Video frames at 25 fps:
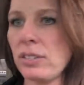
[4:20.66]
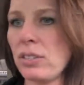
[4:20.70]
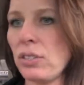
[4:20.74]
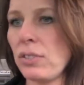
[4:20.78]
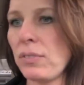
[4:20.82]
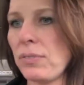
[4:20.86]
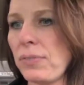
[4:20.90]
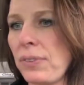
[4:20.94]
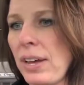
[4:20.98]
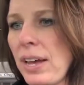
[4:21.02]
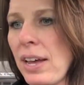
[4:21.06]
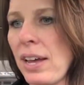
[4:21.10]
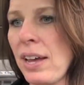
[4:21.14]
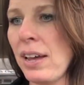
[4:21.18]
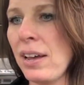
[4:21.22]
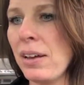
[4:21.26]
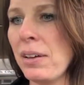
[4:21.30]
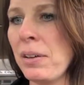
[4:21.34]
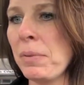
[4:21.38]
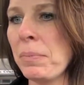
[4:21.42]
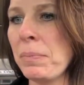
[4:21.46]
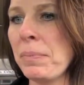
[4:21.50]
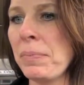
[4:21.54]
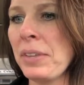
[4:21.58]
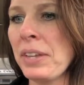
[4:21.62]
of.
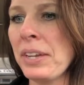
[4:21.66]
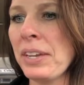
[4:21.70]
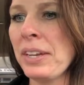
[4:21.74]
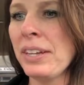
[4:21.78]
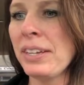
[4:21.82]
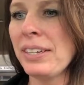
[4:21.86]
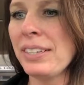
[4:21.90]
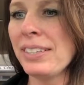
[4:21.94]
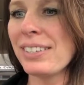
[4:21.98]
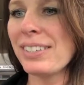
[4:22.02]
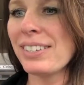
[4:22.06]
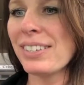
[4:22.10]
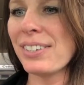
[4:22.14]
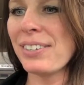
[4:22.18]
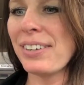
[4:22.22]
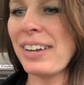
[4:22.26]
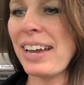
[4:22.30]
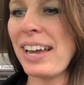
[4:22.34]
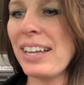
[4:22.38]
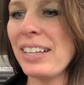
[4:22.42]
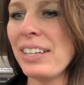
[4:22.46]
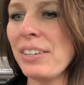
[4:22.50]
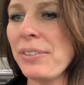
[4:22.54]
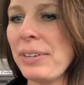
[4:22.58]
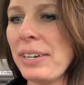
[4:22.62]
So
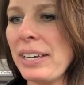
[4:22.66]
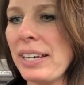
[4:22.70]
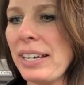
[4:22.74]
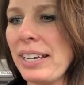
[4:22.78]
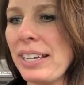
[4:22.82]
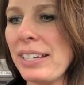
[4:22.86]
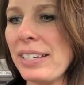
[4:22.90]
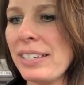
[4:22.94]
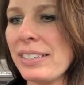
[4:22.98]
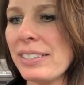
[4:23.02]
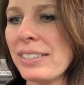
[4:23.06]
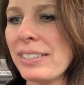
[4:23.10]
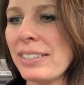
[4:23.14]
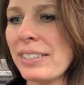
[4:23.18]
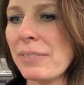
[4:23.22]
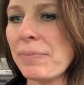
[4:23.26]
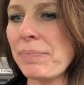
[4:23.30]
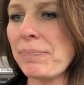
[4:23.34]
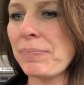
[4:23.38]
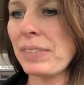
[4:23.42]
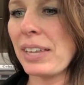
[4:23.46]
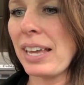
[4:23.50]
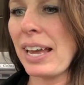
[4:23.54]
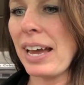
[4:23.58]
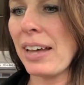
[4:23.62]
anyways,
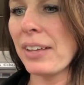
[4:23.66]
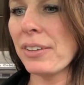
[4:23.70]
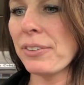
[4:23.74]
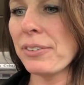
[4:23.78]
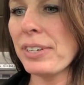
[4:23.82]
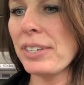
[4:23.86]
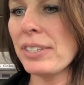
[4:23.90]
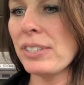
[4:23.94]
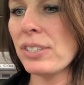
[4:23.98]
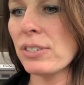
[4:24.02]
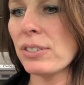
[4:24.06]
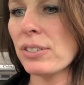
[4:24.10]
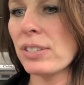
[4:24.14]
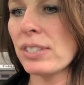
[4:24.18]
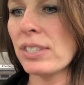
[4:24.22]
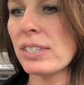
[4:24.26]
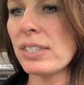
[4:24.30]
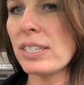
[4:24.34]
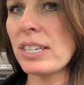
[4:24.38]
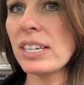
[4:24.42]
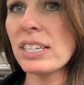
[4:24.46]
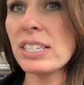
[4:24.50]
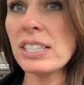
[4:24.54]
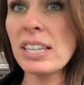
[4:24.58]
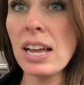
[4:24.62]
calories, there's
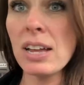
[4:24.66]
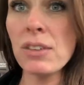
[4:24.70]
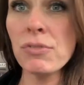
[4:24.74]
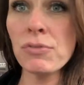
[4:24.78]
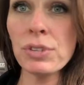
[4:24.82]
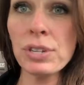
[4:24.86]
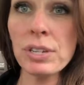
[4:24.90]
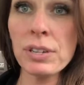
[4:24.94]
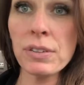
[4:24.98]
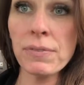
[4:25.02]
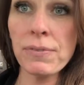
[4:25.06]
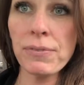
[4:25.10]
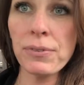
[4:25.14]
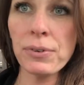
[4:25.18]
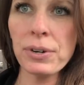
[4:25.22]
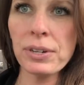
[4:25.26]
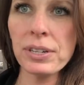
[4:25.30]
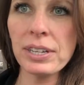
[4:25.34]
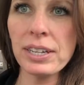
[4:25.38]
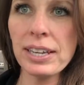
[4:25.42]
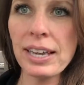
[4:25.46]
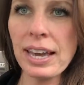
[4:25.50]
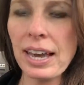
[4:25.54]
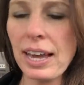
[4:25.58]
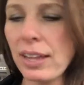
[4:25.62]

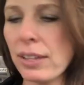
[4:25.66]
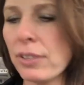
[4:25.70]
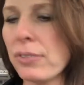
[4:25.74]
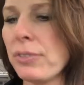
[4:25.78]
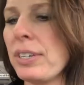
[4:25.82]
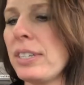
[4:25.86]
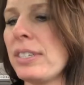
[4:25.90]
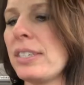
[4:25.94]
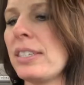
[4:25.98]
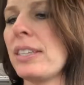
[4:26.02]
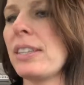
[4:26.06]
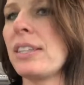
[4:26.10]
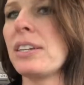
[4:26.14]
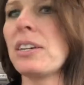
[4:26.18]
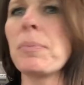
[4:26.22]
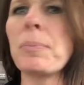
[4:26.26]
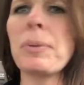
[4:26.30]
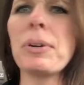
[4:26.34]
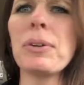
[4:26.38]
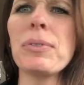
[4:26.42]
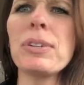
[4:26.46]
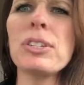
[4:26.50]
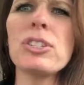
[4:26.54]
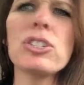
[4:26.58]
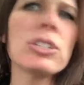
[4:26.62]
640 calories in there,
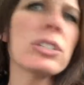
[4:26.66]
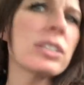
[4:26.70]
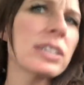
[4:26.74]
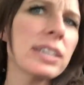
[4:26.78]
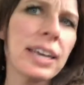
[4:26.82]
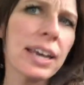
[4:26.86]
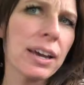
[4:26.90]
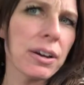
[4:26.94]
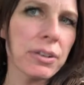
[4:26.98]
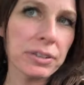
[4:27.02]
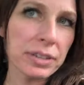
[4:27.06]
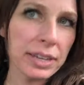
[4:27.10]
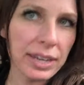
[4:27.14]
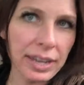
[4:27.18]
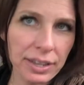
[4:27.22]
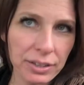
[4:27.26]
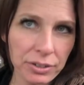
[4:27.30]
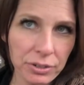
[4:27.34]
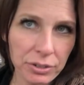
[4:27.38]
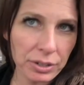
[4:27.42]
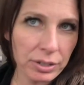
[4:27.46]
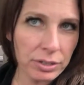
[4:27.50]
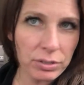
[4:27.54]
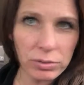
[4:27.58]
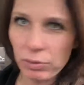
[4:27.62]
but we shouldn't count
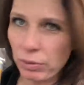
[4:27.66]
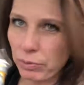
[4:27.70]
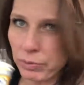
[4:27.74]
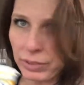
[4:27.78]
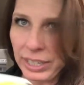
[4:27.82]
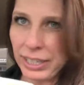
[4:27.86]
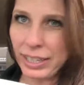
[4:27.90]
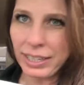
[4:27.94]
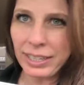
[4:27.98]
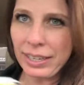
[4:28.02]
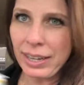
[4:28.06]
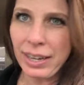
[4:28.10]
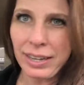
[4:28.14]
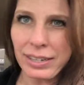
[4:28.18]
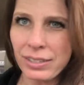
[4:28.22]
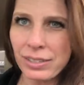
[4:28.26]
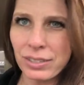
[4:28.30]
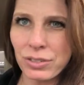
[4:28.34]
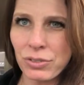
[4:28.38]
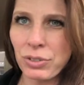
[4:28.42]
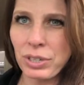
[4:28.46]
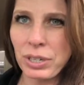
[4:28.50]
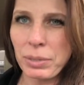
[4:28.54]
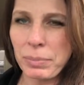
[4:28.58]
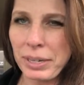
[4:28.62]
calories when we eat
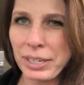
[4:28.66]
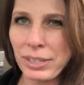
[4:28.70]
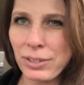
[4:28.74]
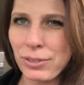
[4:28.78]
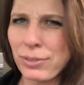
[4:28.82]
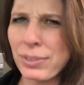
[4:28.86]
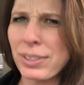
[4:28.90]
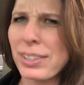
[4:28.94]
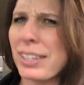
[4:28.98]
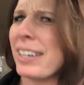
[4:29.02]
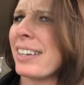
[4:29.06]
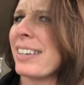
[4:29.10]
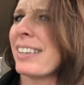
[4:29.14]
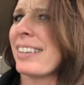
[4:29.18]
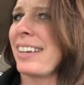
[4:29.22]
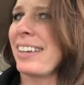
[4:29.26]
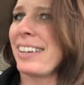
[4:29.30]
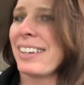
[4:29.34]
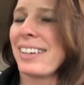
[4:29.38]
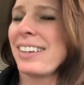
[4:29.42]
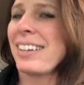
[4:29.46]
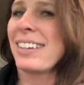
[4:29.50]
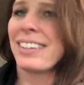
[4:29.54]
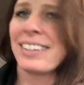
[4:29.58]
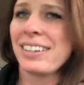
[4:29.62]
ice cream, I don't think.
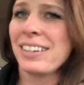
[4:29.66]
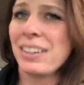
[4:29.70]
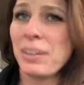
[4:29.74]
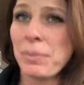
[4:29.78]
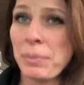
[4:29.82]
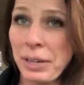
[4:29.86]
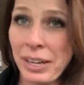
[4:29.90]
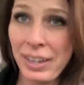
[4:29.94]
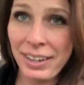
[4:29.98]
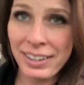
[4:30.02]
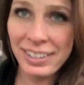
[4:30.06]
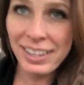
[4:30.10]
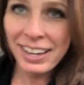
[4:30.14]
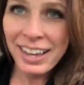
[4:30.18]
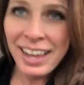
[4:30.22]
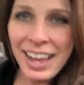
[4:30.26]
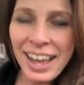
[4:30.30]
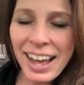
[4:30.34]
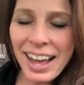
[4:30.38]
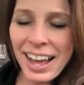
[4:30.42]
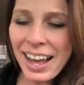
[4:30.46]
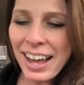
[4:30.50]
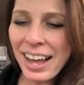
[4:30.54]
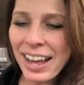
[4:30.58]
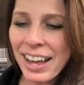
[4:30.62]
Like, come on.
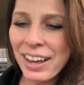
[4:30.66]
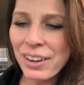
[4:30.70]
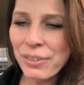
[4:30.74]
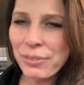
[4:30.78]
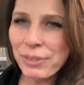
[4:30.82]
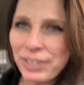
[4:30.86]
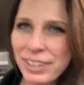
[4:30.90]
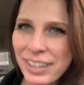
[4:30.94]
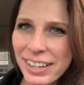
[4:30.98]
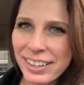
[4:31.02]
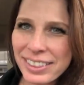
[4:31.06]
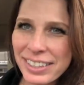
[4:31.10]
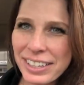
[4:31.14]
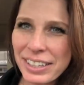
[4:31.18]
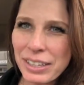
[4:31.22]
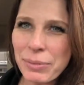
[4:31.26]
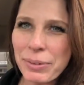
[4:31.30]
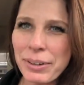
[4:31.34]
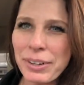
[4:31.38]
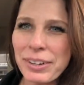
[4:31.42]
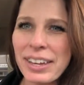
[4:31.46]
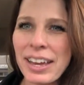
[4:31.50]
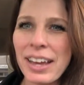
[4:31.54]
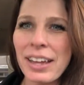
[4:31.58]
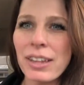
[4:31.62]
We're not thinking
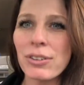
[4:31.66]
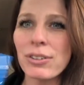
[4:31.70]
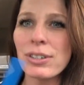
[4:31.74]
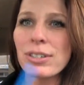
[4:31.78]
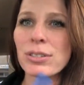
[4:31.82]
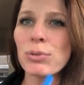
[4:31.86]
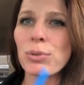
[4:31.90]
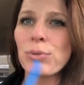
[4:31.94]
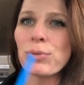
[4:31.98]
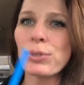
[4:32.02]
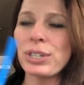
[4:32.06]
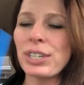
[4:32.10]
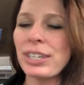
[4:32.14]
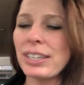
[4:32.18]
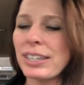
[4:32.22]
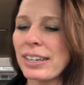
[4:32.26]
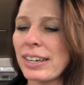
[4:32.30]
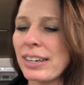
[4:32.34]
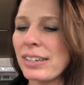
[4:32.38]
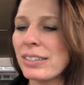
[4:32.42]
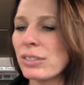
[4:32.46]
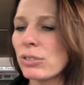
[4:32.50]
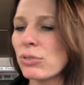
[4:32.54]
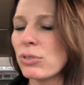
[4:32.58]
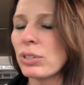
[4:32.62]
about calories when we're eating
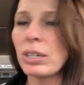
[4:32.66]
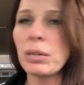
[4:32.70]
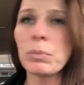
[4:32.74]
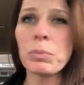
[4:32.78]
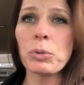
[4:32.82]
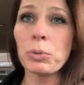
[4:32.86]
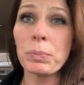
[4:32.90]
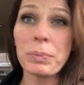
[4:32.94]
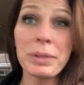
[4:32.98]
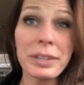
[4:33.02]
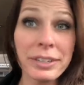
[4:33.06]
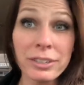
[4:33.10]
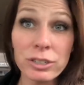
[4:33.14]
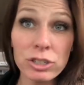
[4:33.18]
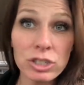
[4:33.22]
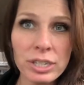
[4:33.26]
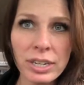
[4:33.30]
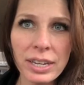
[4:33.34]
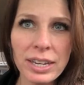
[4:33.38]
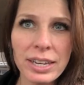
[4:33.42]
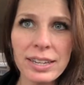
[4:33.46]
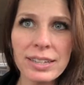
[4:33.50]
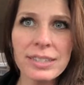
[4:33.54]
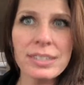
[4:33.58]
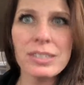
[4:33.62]
ice cream or
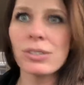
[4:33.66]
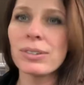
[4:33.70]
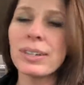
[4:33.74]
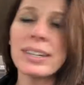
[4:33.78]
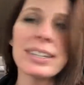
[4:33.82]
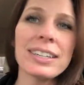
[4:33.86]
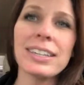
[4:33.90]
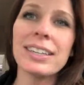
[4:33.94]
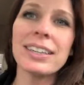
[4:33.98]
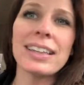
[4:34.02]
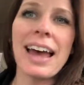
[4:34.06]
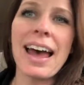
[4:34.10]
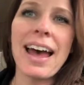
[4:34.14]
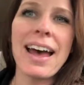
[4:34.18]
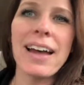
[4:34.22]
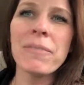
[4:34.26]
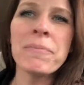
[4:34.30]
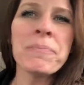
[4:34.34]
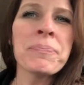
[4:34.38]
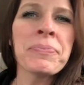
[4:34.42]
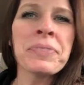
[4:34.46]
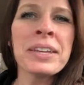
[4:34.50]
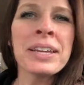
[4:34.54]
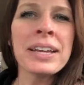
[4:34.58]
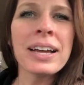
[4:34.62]
milkshakes or any of that.
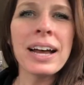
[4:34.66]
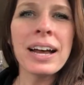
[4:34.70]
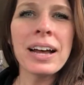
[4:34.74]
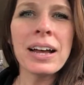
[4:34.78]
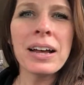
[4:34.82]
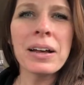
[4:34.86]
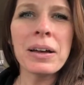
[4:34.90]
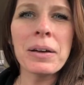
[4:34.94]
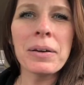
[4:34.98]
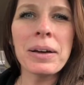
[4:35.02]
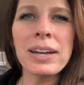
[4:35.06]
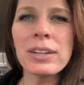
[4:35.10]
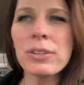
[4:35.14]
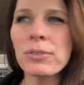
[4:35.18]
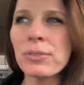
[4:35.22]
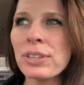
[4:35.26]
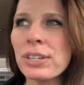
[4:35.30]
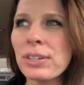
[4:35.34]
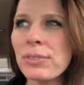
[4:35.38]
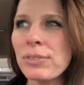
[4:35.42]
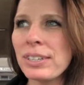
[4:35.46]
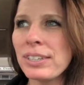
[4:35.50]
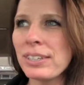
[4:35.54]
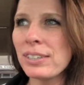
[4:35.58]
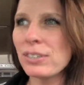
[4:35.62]
I don't
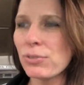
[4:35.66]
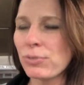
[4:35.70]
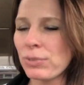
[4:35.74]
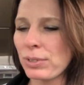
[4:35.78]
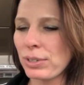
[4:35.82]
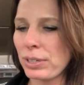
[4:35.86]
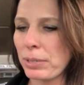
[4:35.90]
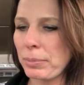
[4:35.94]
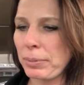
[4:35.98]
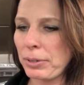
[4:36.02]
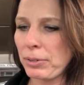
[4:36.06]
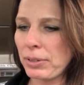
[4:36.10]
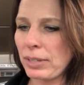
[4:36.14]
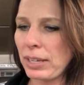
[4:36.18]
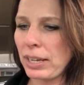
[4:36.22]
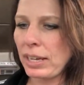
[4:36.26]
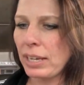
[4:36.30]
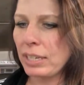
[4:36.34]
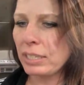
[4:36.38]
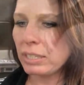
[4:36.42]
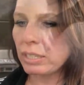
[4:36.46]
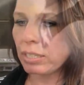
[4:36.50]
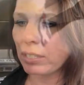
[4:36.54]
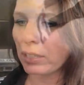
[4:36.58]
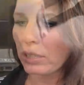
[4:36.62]
think we need to worry about
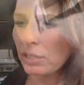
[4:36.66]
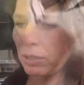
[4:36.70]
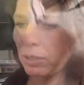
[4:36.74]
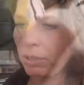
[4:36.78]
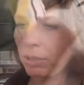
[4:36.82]
that.